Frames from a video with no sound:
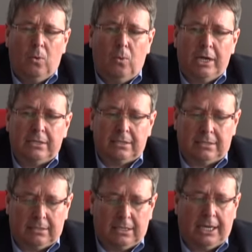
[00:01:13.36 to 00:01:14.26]

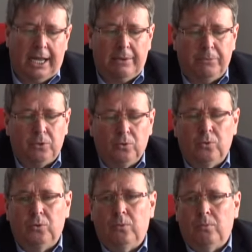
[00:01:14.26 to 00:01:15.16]
what can we
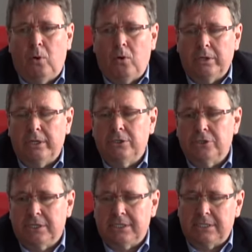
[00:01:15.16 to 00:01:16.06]
do more than
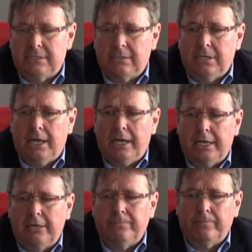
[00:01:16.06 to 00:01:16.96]
just
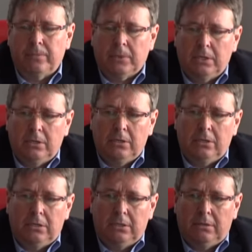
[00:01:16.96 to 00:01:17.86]
a
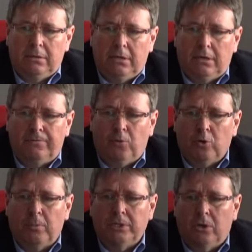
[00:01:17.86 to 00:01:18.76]

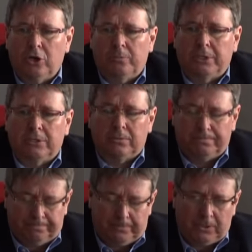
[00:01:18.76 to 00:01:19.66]
formal document.
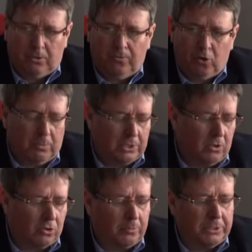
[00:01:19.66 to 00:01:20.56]
So formal
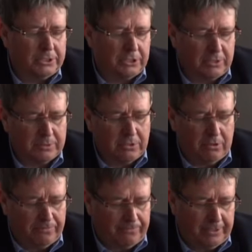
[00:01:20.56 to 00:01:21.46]
document in terms
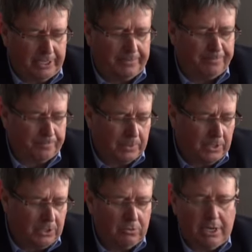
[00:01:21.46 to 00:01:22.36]
of the
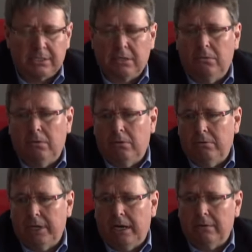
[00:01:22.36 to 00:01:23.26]
UNESCO
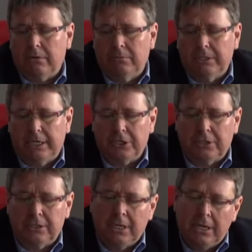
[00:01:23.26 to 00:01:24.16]
OER
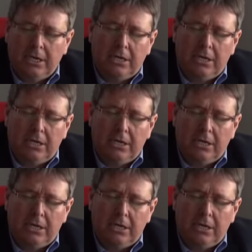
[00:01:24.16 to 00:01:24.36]
recommendation.